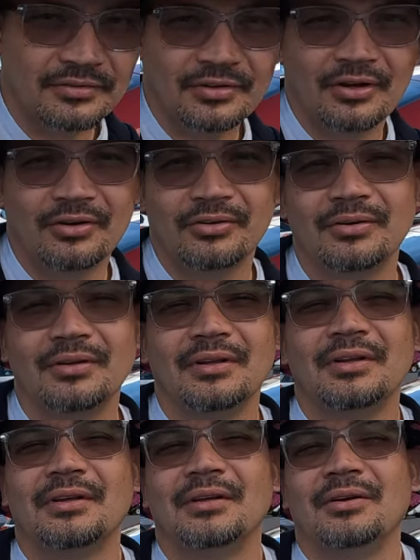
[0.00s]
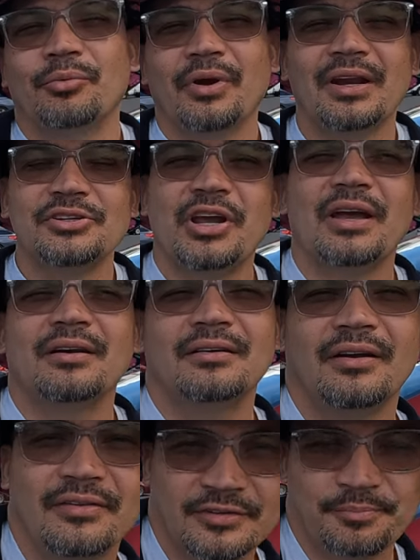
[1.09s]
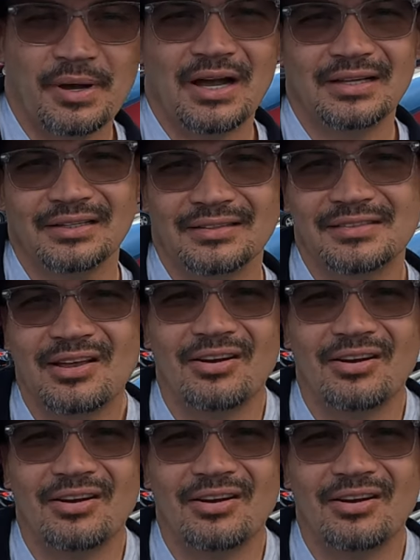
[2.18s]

so we're gonna check out another spot. It's